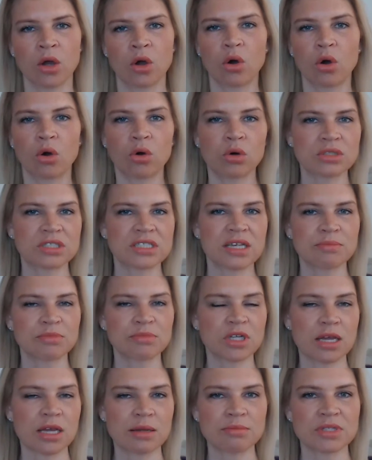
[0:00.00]
Or
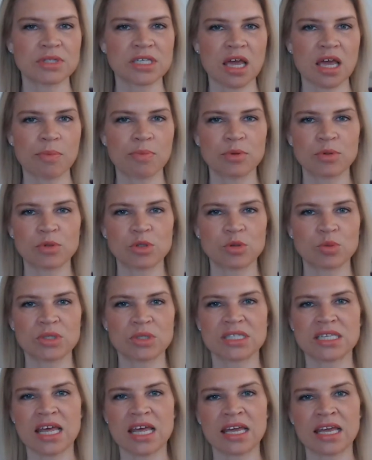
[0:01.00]
sometimes couples will
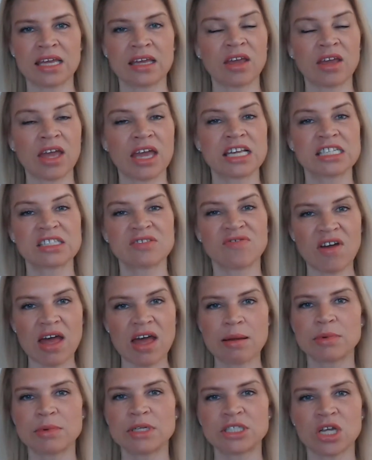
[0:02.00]
say, okay, it's
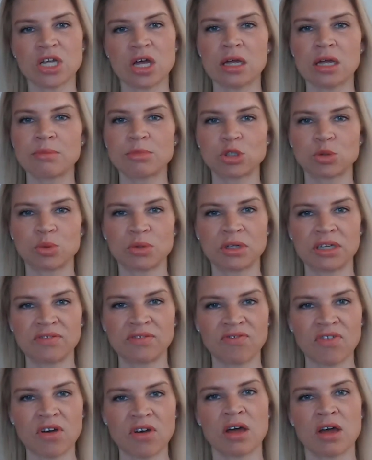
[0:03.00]
family time between
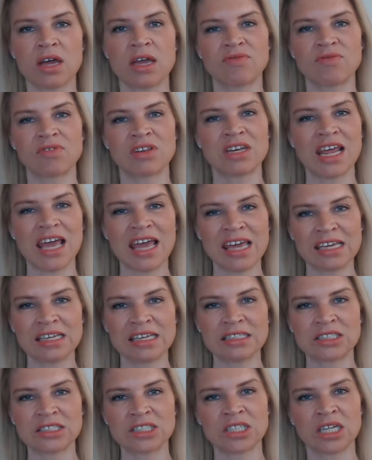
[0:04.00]
5 and
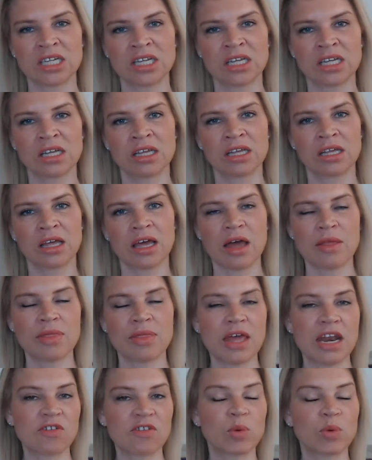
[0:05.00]
8 and
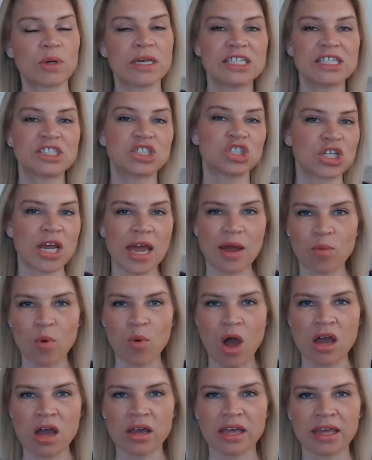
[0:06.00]
then if we need to check
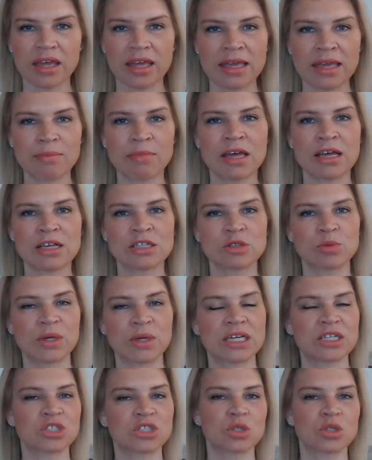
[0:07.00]
work emails, we
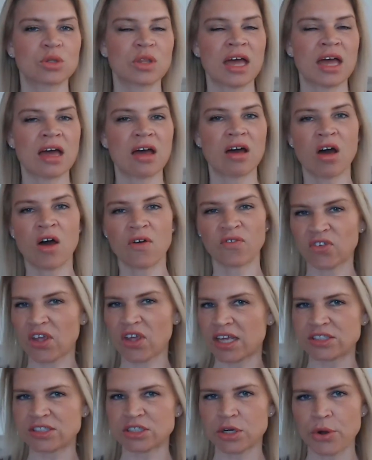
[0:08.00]
can do that after
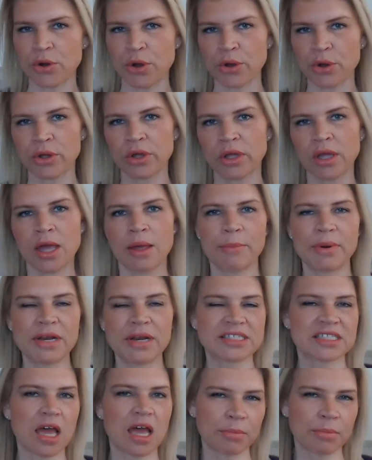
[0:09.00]
8 o'clock. But
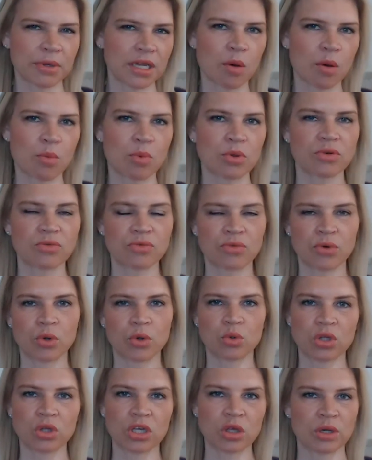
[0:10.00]
it's coming up with a
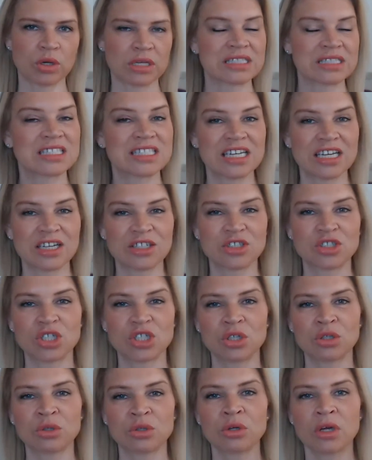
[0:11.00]
rule that you can stick
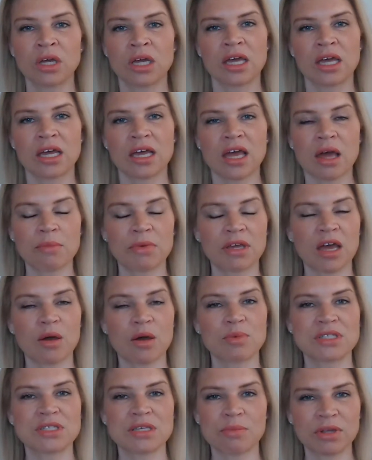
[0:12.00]
to, coming up
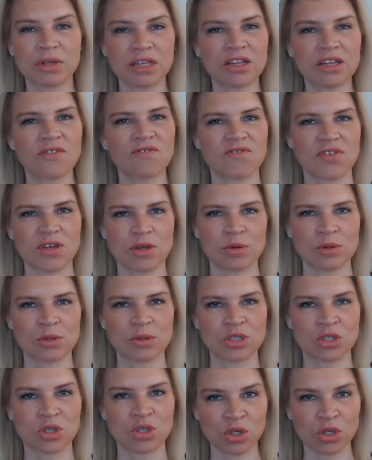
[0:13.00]
with something that
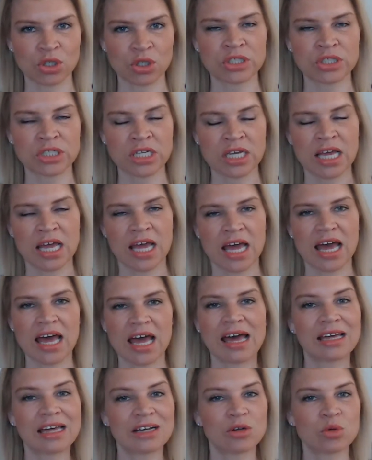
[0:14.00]
feels good,
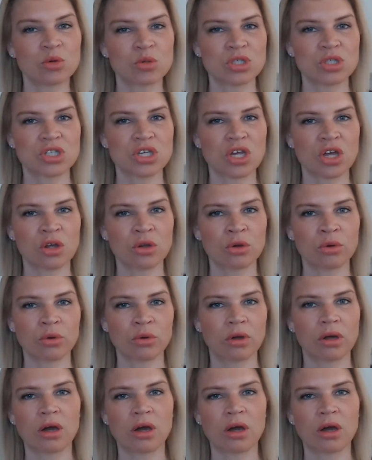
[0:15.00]
and also